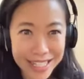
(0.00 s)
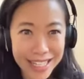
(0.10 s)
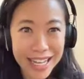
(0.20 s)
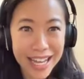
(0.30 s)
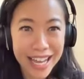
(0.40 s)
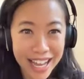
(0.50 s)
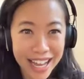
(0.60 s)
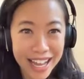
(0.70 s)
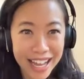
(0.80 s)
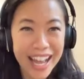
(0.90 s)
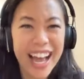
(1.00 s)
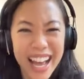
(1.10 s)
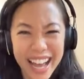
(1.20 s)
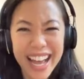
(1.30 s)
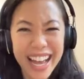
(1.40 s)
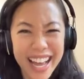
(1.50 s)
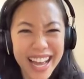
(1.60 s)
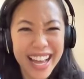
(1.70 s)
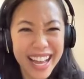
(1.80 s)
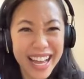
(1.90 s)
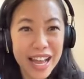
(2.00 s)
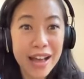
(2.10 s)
Wait a second, I can't be a victim.